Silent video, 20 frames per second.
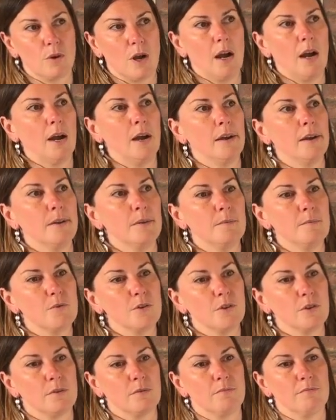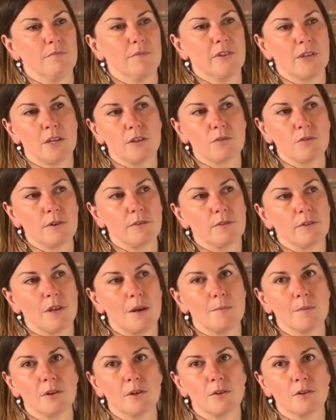uh, your sensory
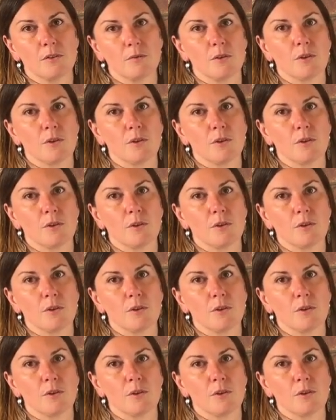receptors